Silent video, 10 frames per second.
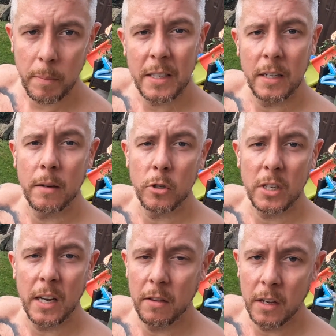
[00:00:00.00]
Basically, I'm
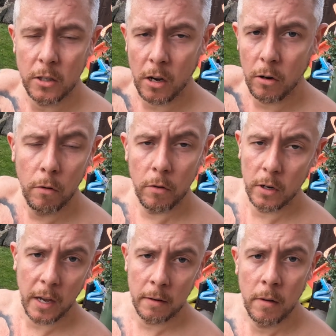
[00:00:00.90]
just killing things all
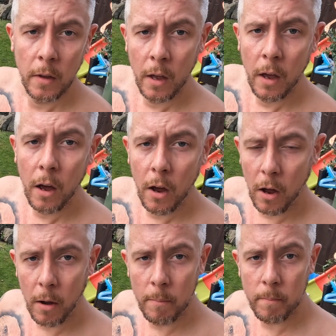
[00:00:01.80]
over again.
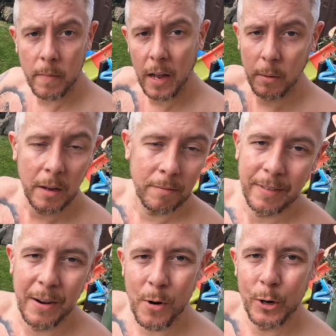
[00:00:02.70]
Anyway,
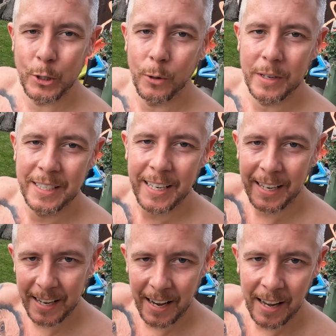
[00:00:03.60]
I'm not joking.
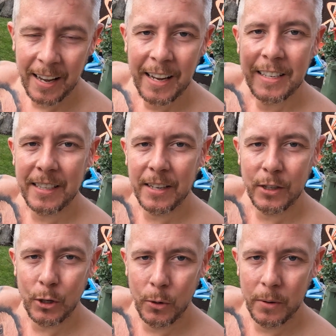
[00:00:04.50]
Take care. See you
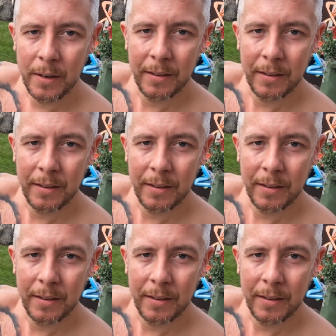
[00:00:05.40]
soon.